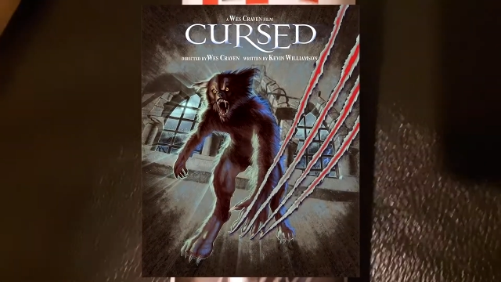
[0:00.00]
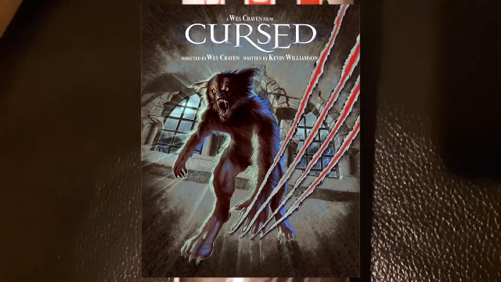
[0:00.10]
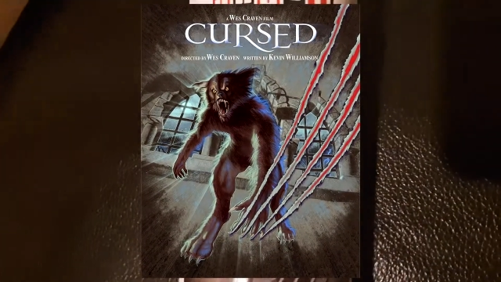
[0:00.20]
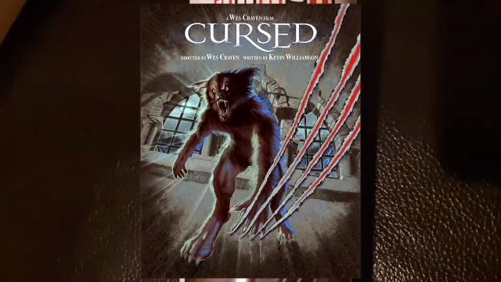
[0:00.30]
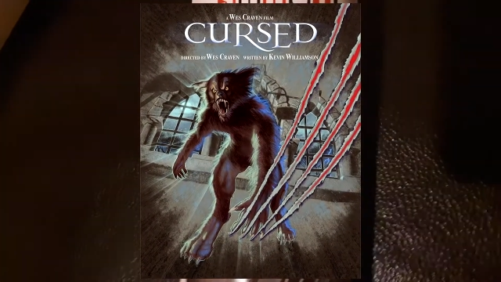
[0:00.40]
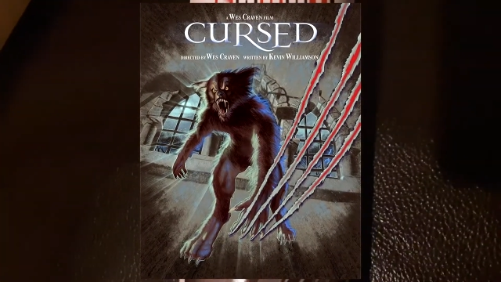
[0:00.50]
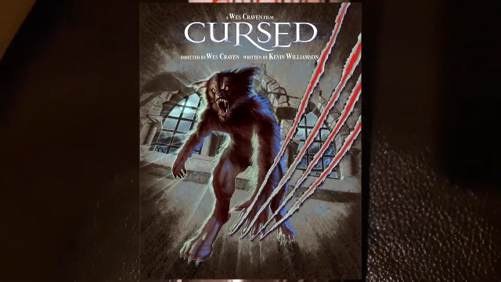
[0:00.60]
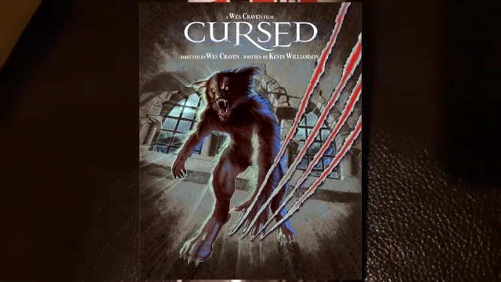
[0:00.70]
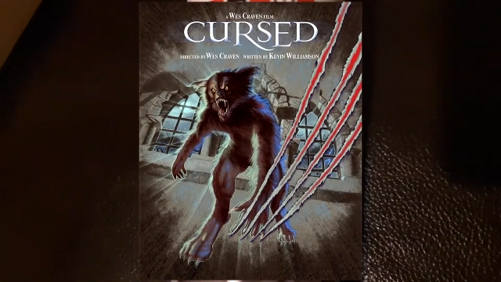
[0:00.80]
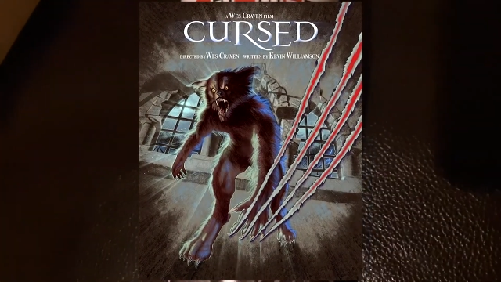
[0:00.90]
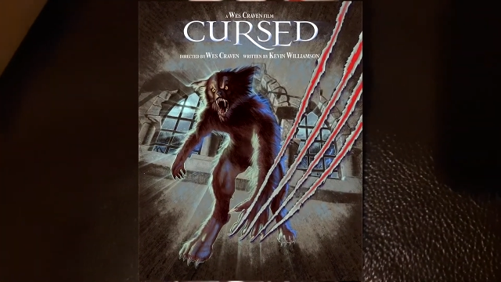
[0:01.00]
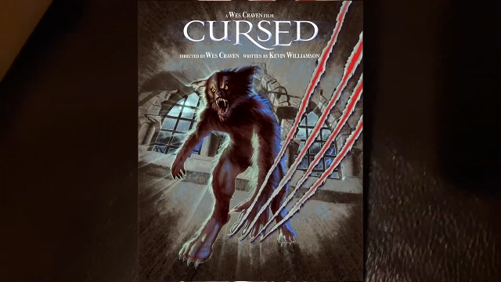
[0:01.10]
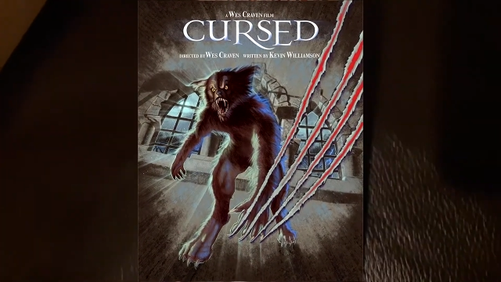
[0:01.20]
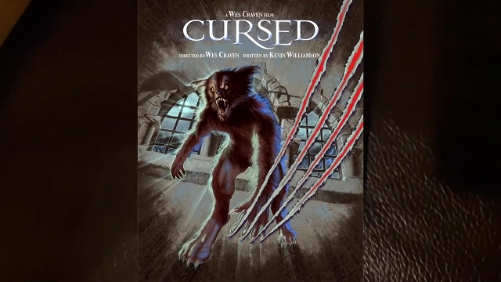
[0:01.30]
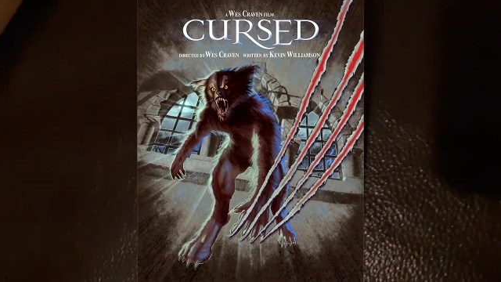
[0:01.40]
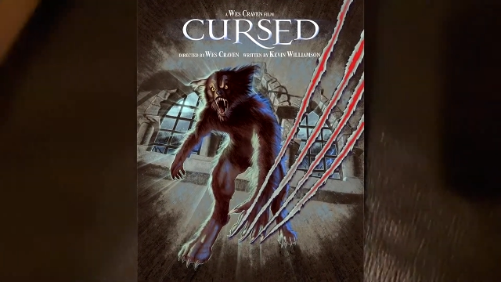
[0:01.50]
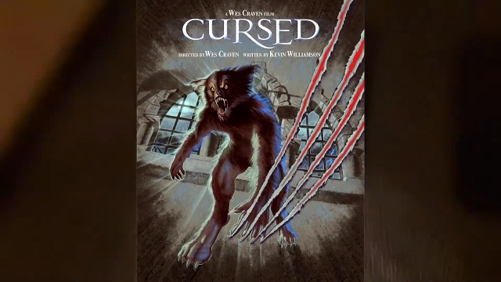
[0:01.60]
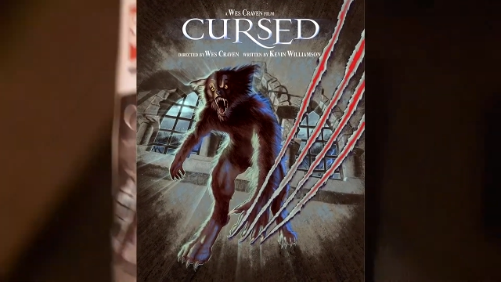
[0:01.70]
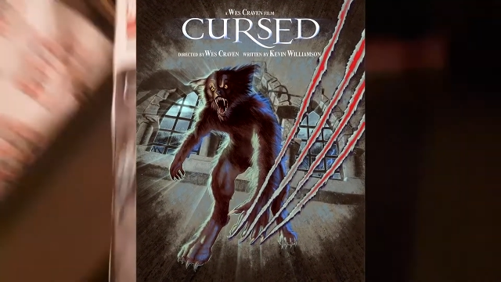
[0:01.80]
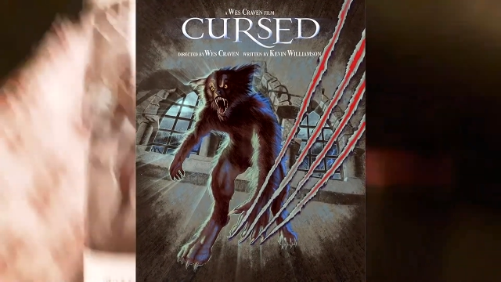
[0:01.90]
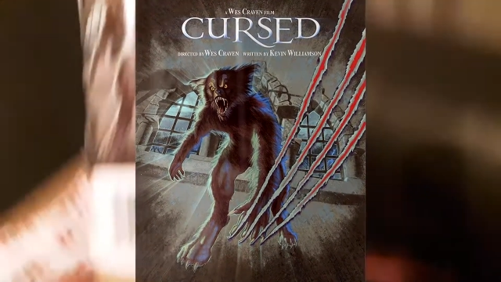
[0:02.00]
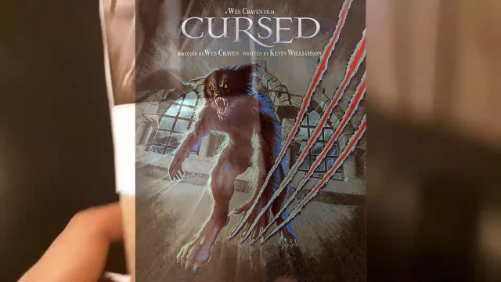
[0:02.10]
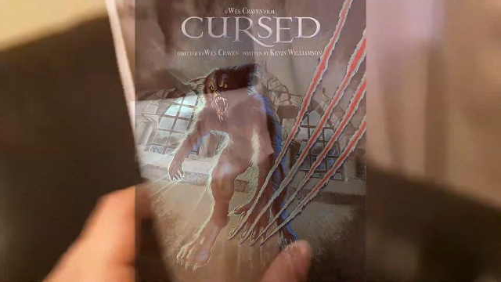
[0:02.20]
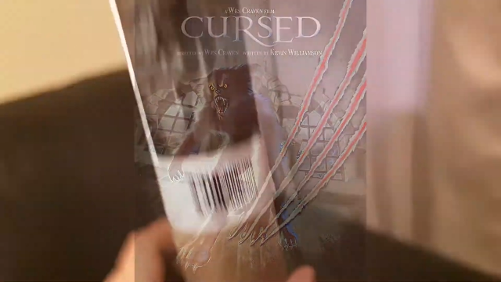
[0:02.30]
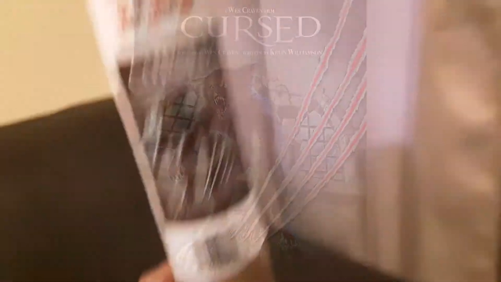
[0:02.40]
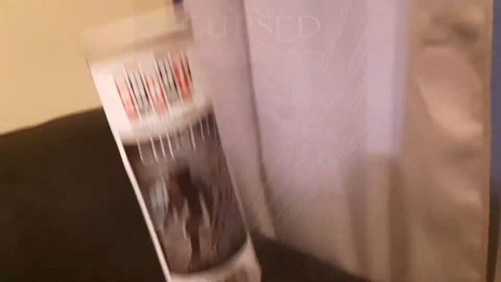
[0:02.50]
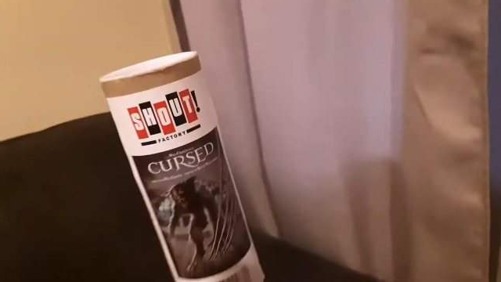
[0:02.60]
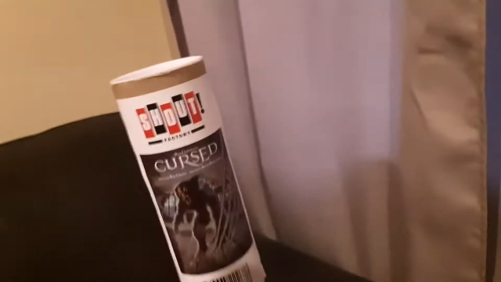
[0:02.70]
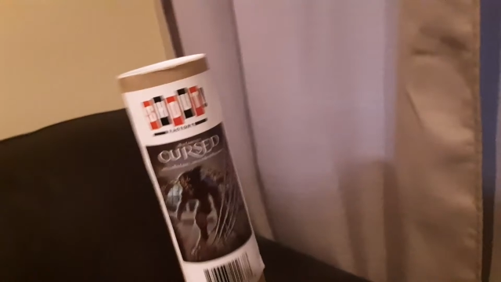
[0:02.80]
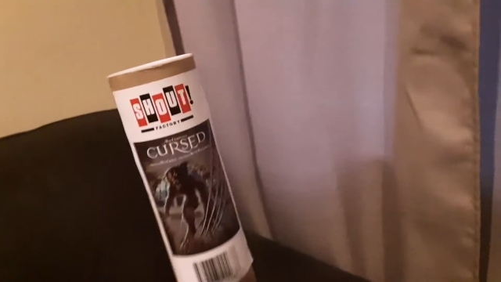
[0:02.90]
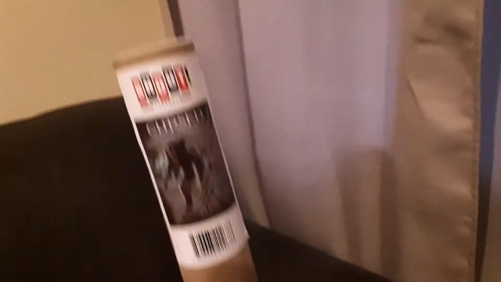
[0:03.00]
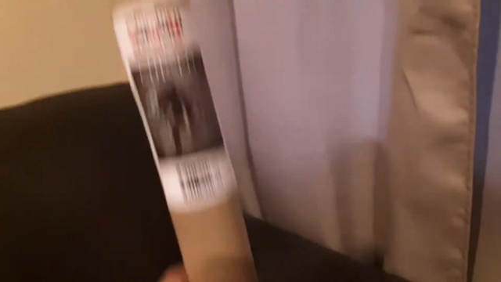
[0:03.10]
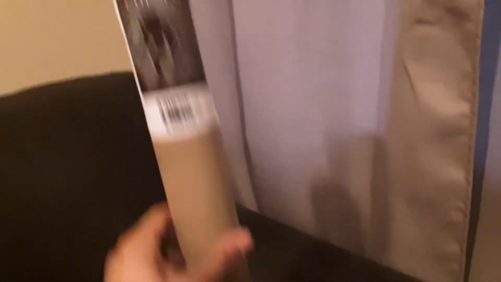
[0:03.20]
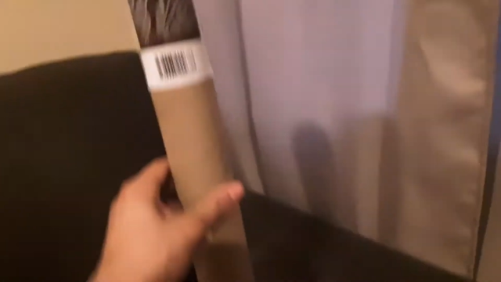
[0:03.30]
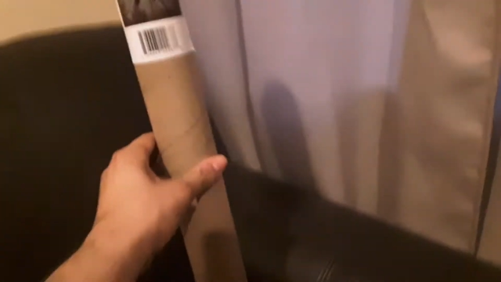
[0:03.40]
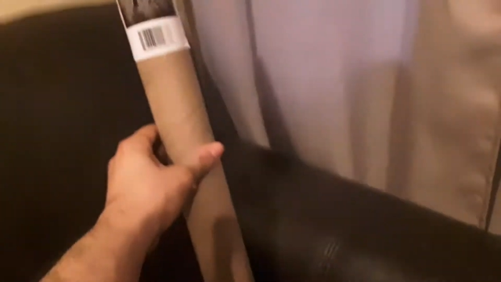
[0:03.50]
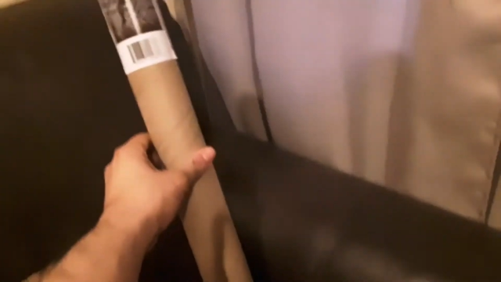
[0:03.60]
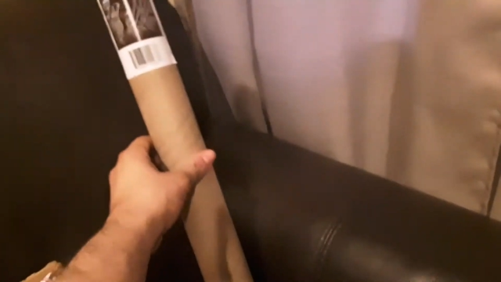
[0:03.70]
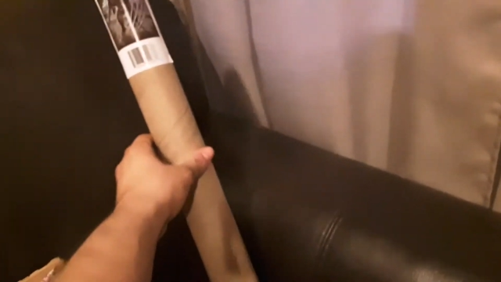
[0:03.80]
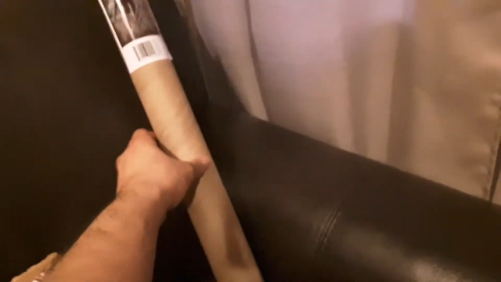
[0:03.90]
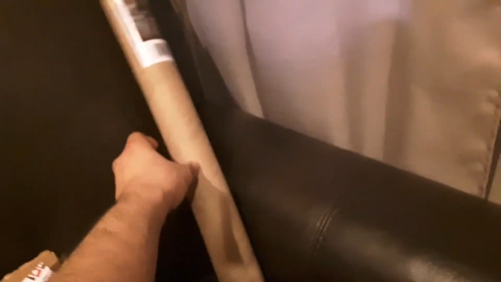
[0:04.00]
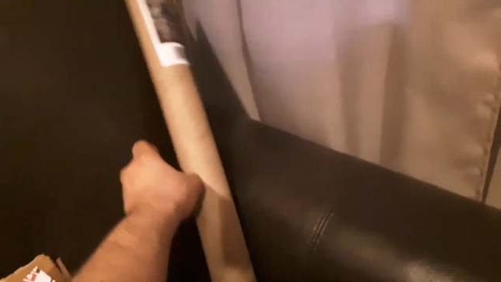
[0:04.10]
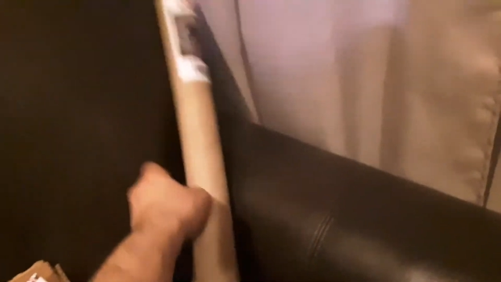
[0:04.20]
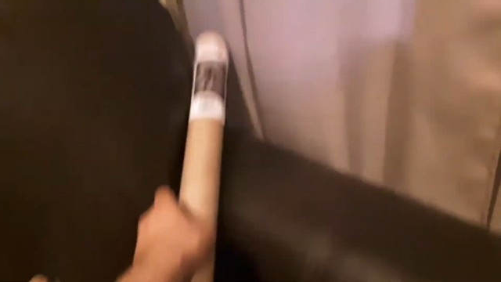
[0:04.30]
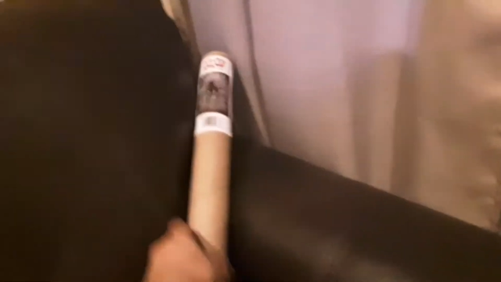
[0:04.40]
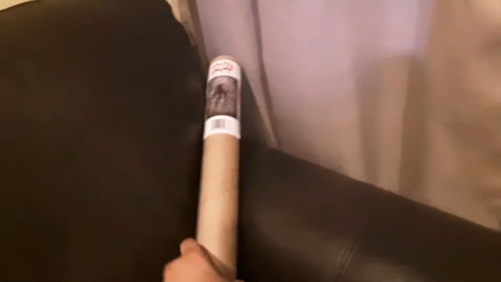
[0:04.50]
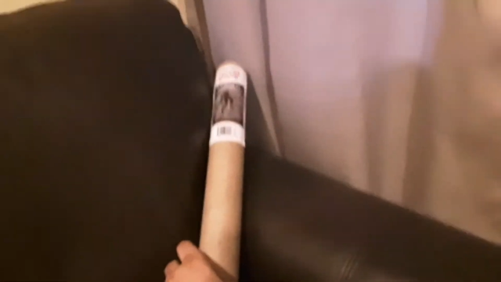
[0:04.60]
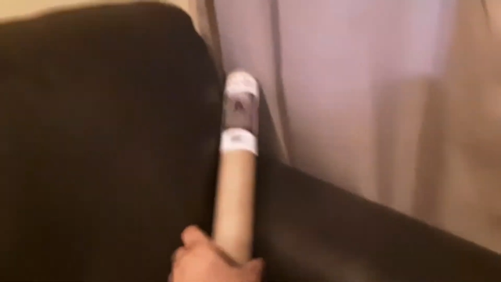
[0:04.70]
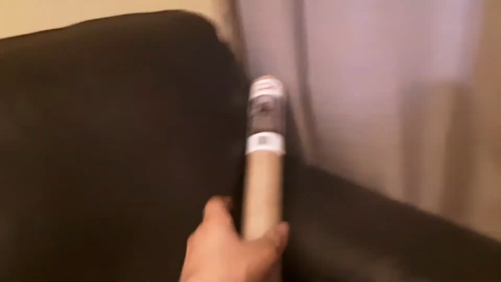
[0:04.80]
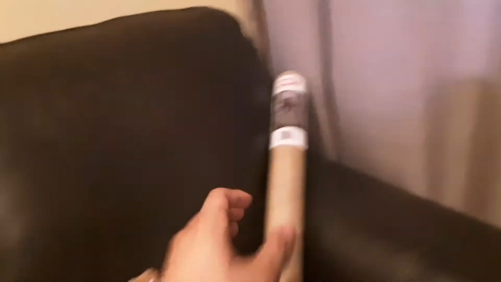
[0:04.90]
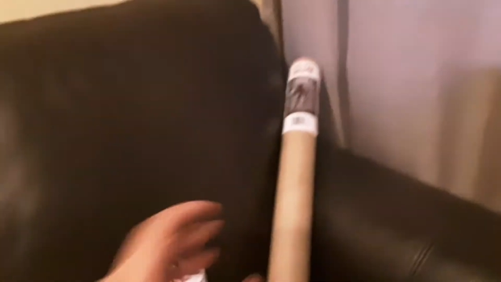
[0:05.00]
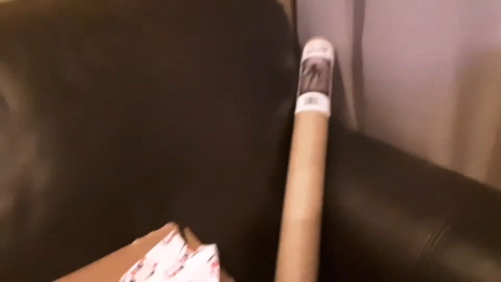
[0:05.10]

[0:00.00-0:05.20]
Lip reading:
[unreadable: no face in view]